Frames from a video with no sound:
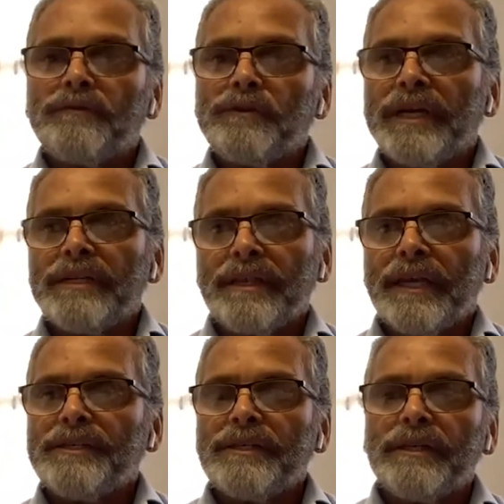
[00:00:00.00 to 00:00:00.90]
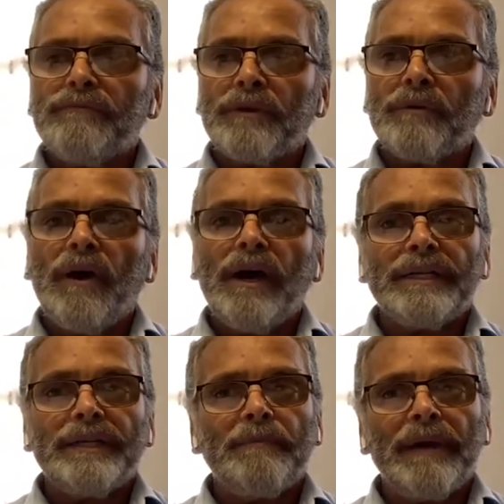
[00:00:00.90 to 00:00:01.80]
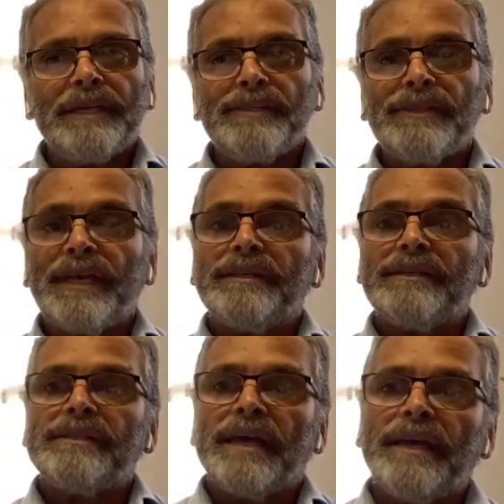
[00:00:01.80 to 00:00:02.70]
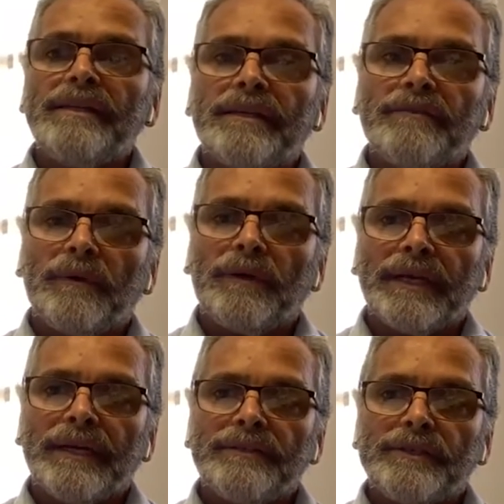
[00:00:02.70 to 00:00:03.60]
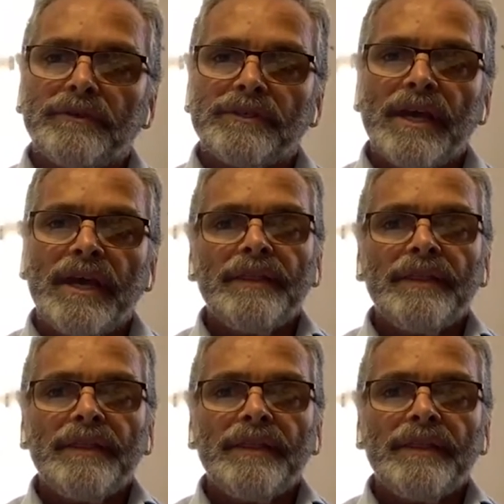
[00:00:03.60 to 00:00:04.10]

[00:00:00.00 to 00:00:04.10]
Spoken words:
of translation required in the patient's understanding of what cancer is.